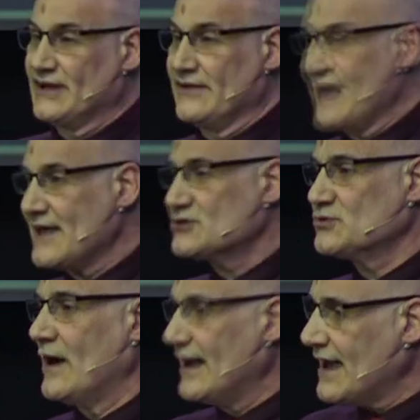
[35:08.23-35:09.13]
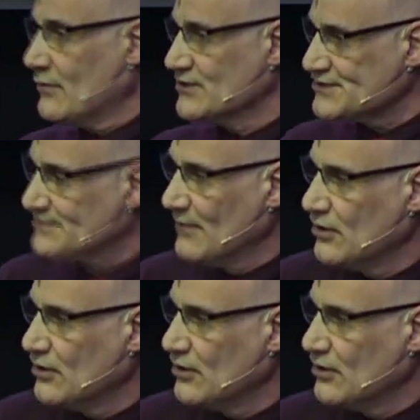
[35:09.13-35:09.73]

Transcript: That's why our small